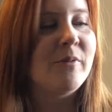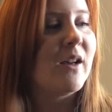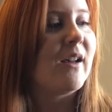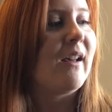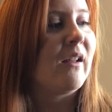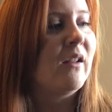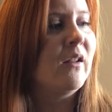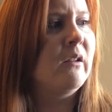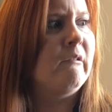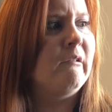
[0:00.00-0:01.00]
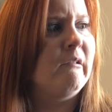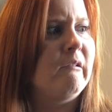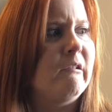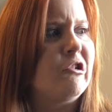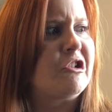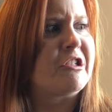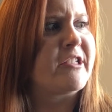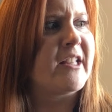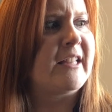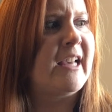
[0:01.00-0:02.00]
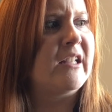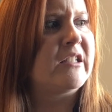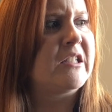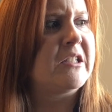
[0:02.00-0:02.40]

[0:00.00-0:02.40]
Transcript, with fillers: Uh shouldn't have said that.